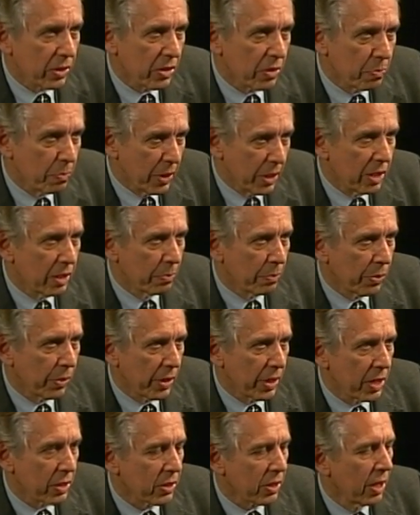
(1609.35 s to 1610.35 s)
It's been in
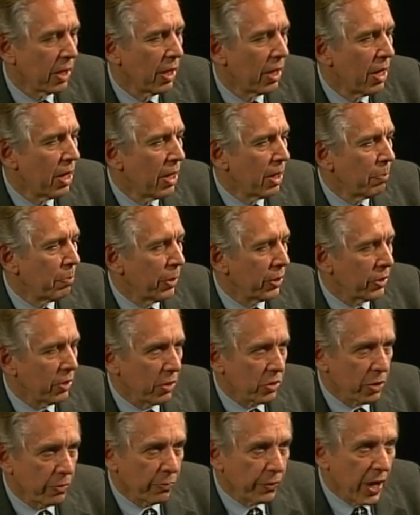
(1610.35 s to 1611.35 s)
place, but
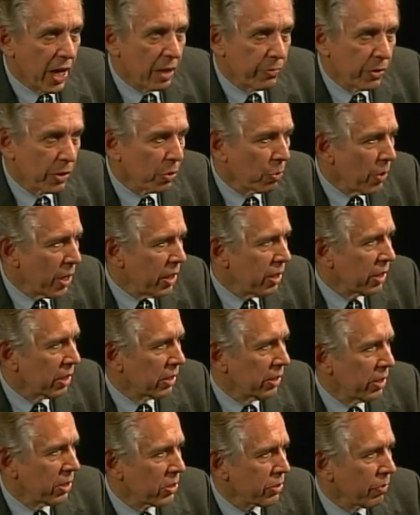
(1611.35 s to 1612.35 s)
there's a 5-year waiting
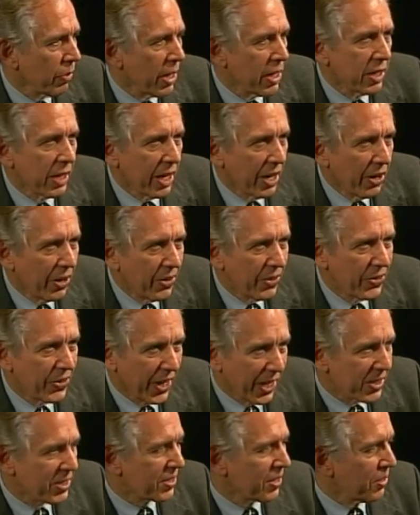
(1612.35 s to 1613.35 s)
list right now.
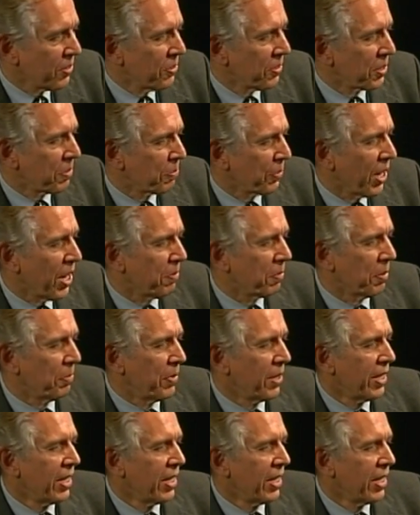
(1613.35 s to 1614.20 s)
That's the only problem.